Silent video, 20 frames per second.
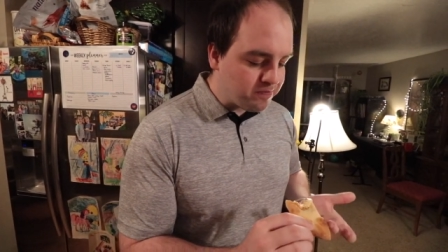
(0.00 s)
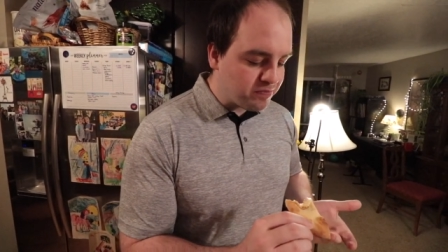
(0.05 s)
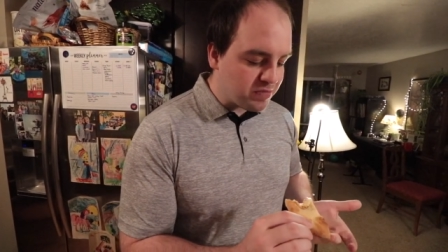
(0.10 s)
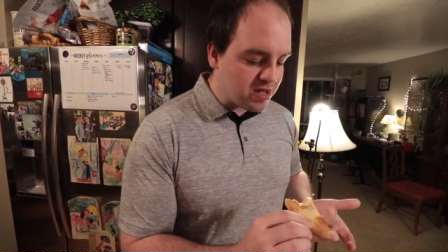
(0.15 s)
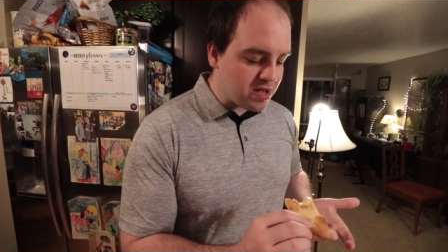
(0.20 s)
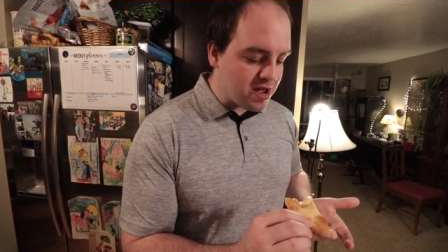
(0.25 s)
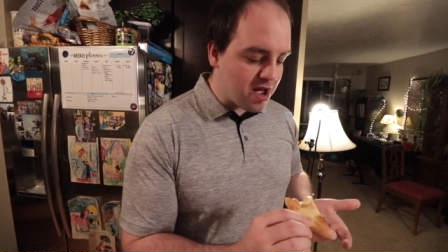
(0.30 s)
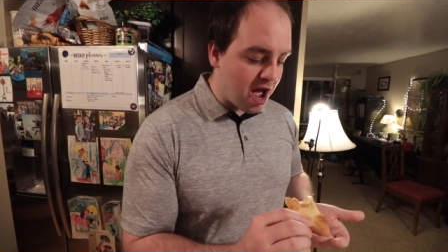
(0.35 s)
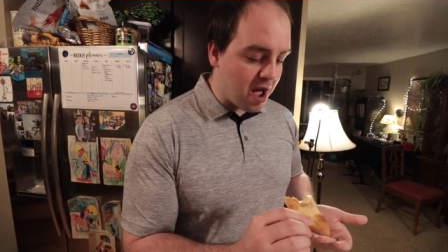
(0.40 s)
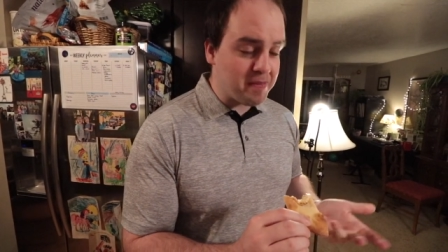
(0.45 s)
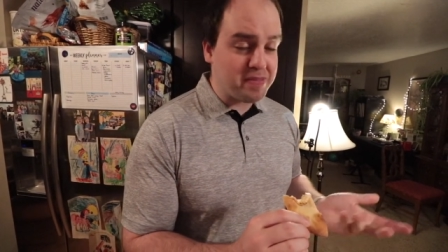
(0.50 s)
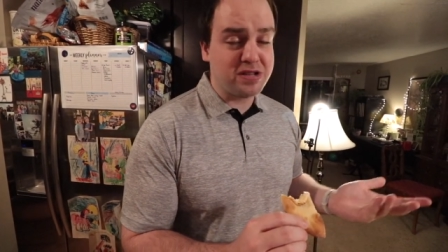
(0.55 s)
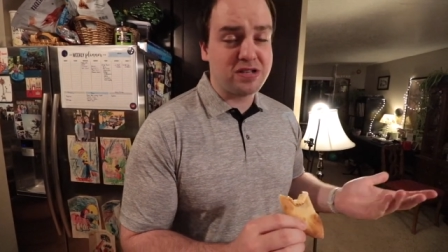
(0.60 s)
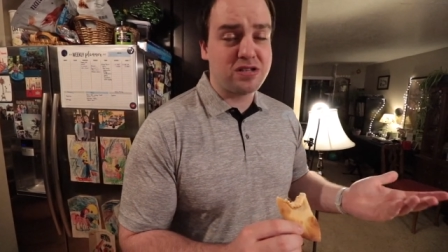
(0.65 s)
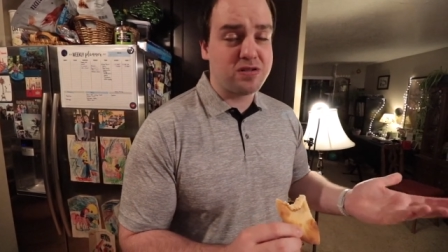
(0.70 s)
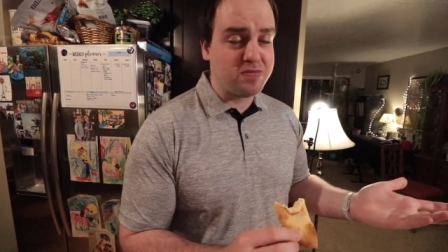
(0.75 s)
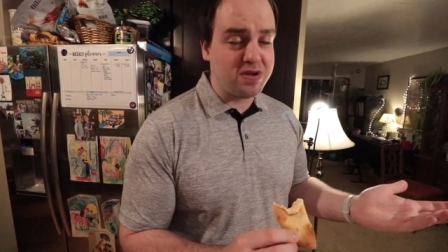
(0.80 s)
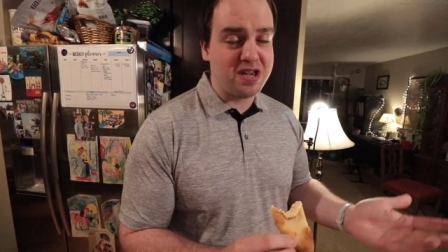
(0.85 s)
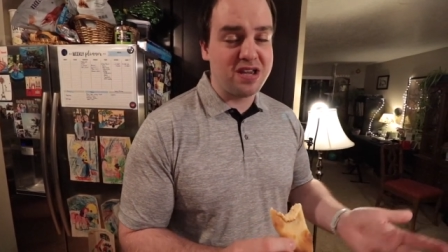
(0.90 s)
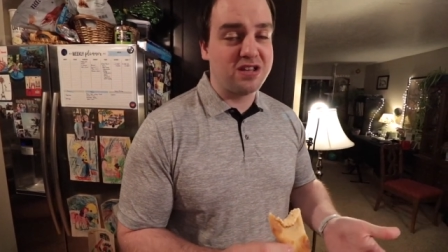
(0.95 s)
The
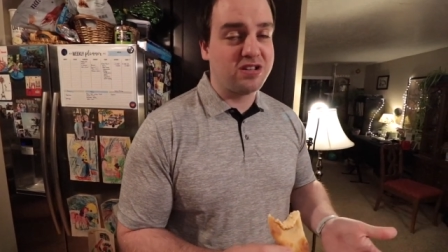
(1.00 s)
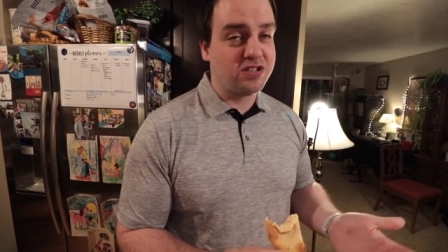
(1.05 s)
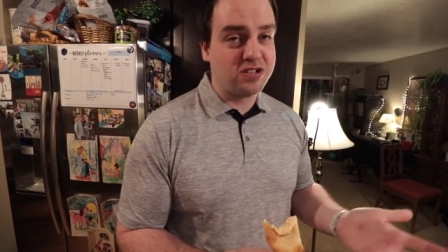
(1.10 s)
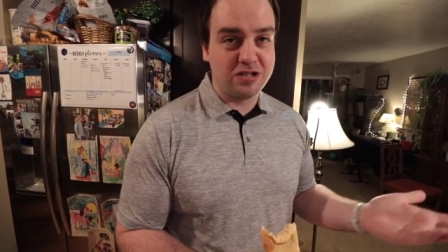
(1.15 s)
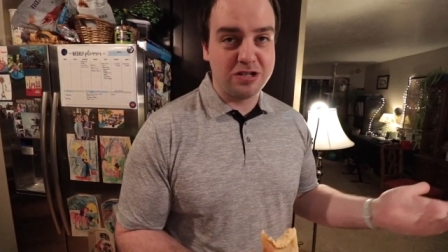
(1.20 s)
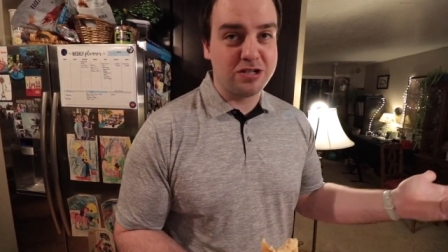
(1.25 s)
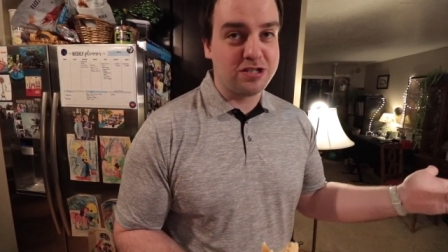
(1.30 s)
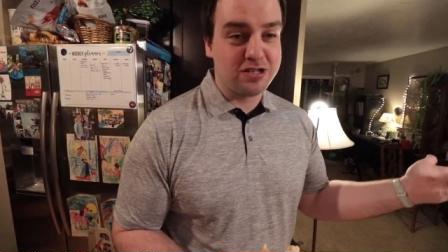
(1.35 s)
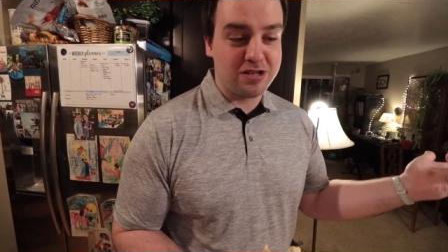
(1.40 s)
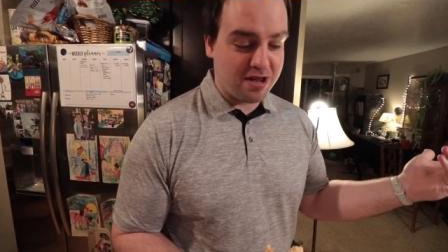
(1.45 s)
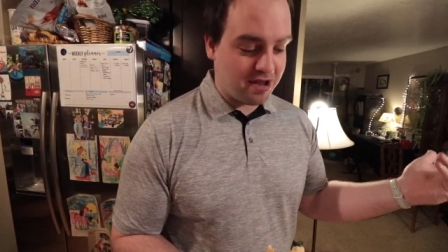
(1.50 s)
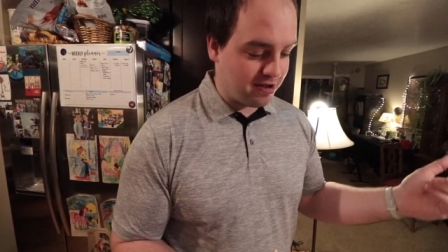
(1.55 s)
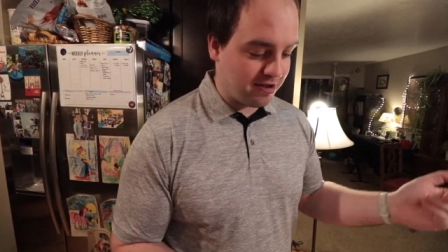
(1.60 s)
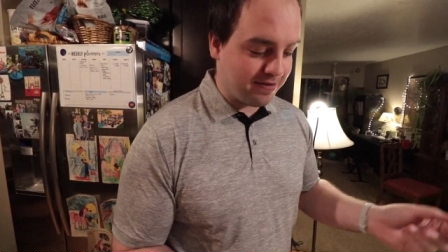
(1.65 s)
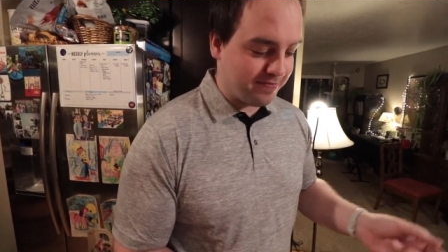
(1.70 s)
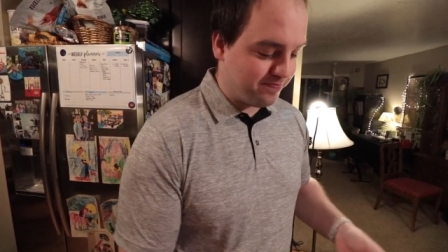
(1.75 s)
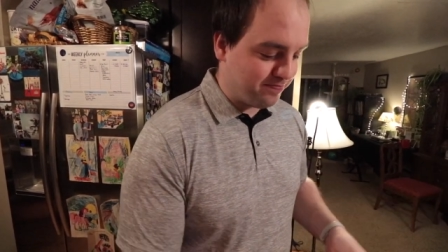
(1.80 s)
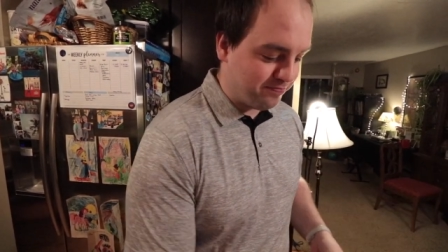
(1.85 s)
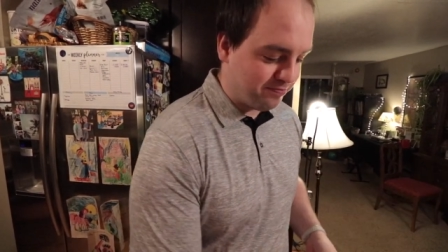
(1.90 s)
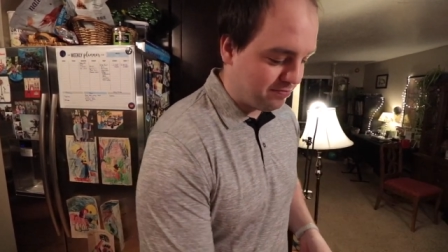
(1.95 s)
hummus to me is just like
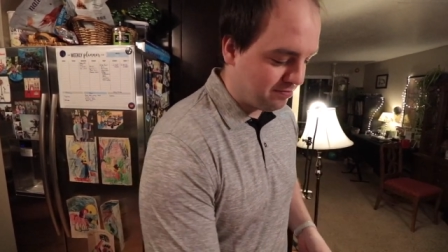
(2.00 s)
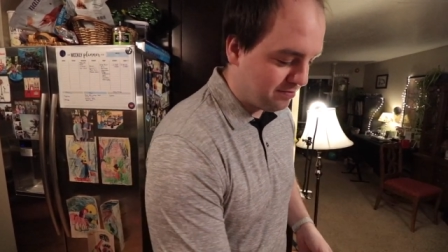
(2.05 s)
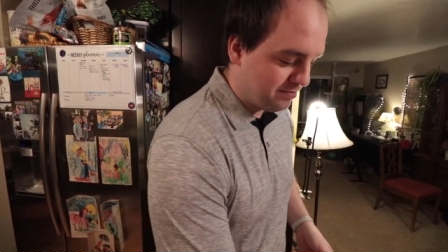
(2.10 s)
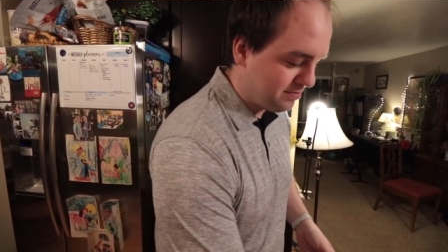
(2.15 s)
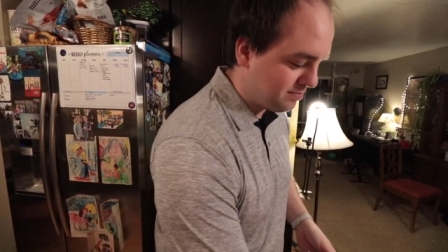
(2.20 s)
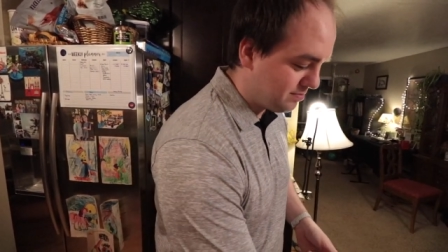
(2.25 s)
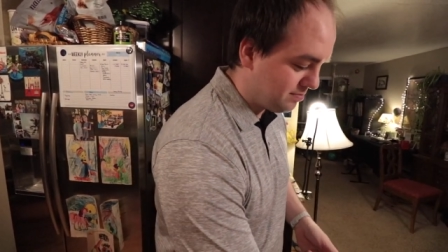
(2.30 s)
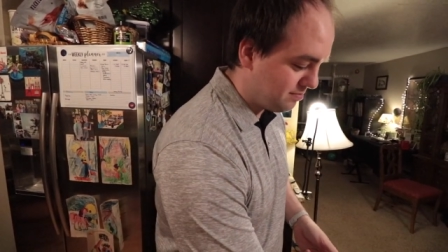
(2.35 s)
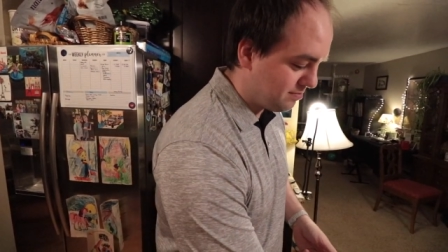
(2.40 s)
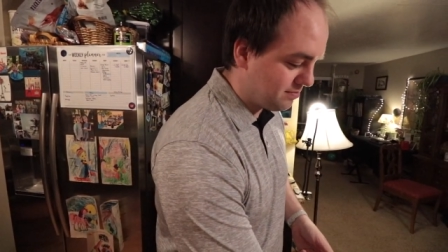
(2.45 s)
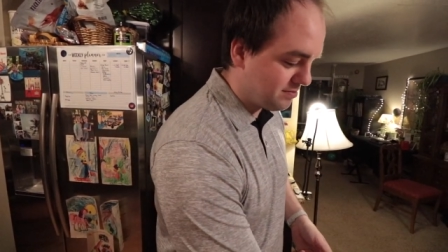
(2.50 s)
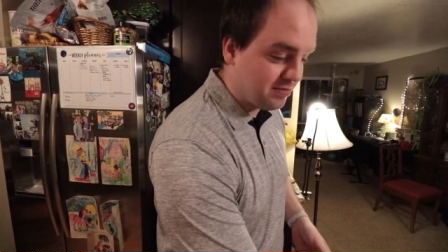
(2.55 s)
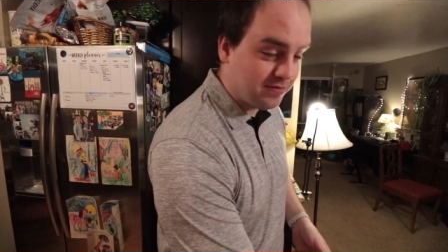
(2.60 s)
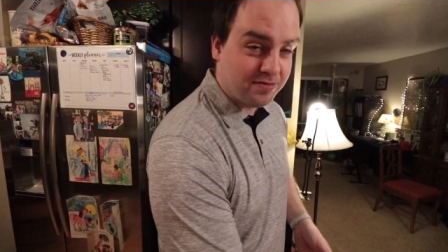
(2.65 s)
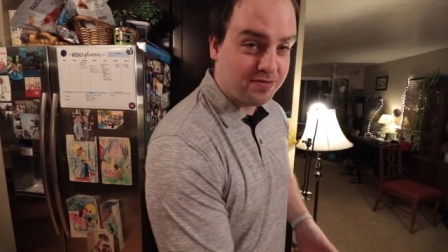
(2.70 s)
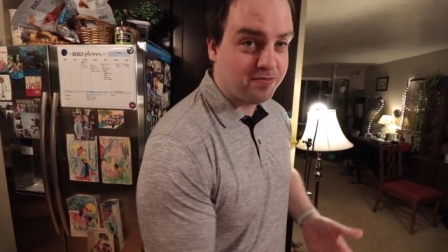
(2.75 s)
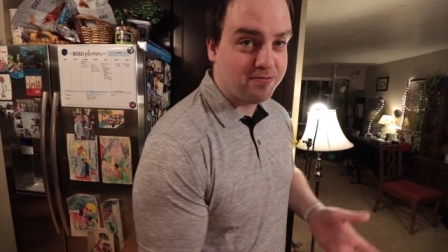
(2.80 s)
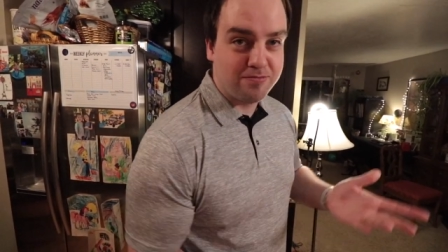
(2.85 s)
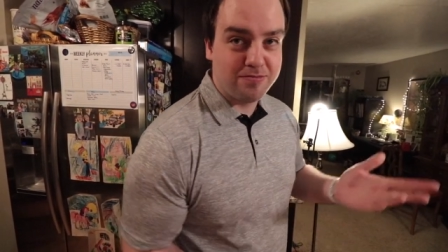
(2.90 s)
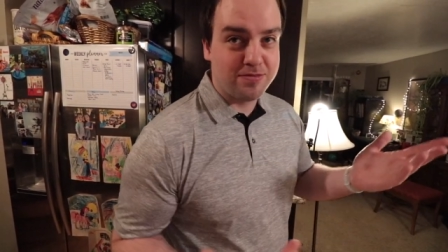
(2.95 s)

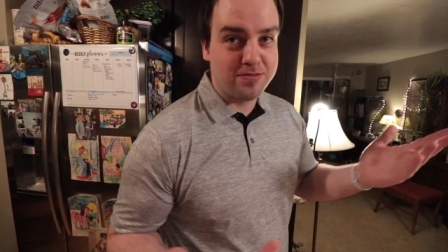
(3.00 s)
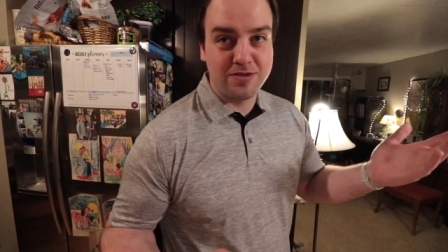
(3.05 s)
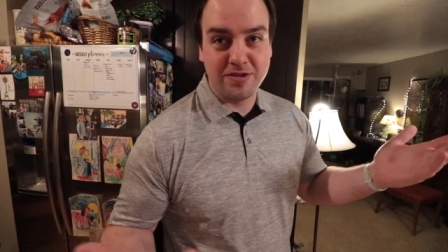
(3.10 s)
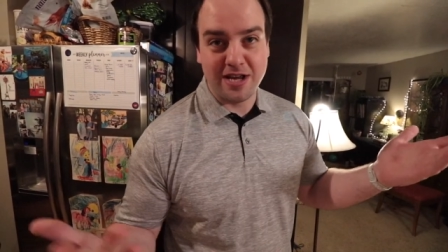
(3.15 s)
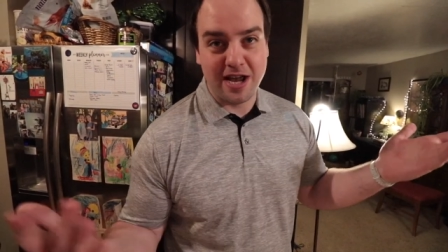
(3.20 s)
regular hummus.